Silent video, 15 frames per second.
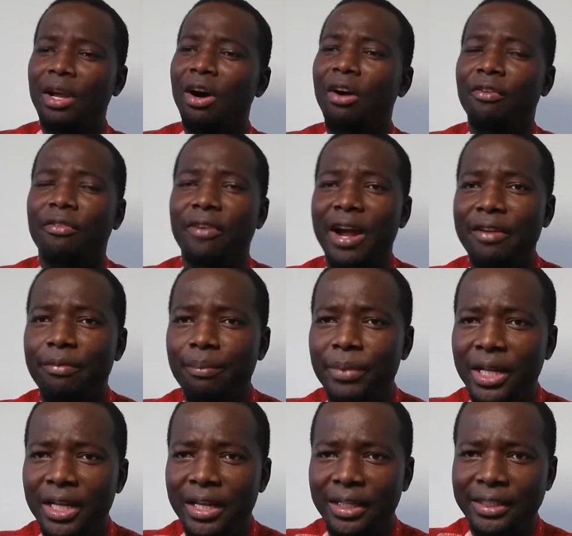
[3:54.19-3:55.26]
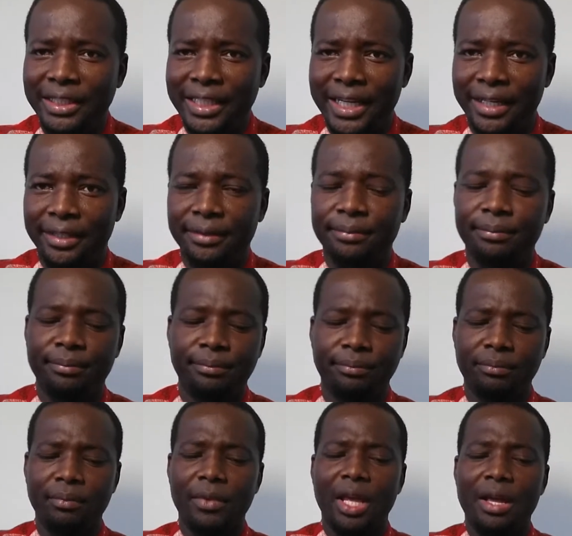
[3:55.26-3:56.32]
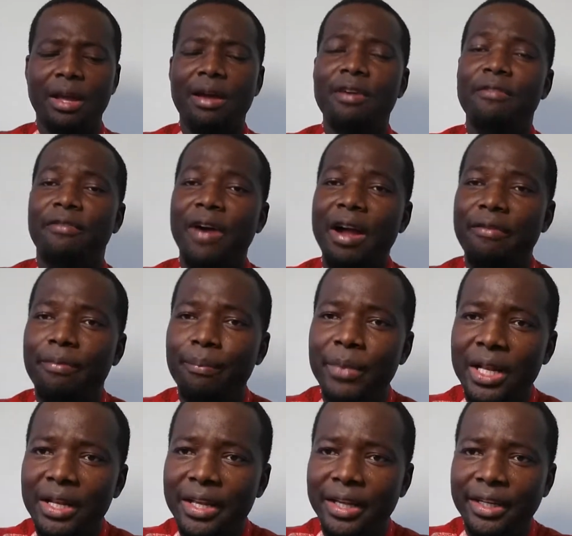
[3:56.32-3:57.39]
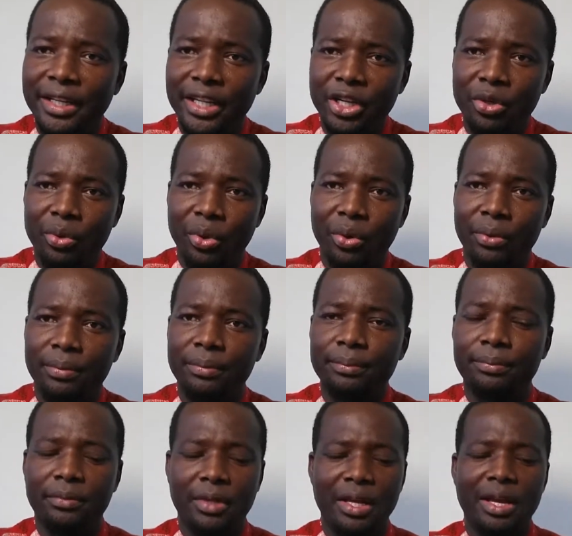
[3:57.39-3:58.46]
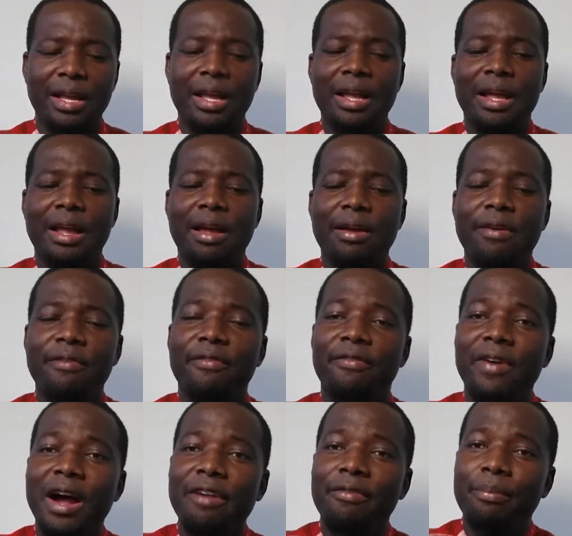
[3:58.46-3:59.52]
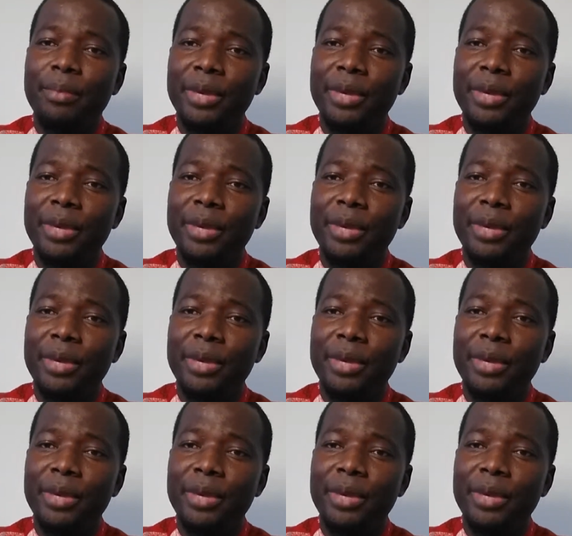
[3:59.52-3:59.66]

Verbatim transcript: Or five million yen, five million euro, five